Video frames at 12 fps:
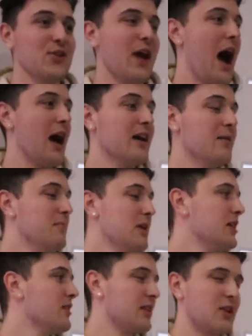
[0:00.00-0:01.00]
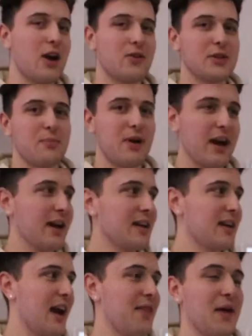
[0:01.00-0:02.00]
Dude, I immediately thought it was a
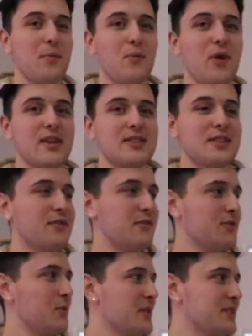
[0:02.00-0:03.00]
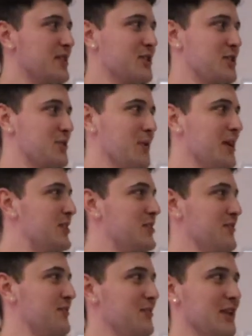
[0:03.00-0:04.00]
prank, and then once the once the switch
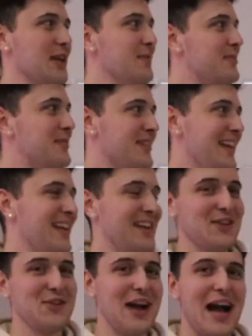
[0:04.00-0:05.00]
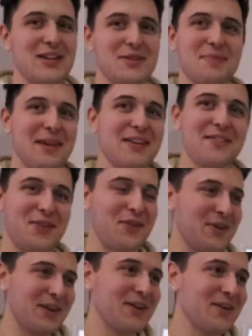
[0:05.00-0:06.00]
flipped, you guys were being for
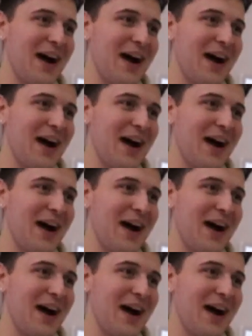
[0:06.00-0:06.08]
real.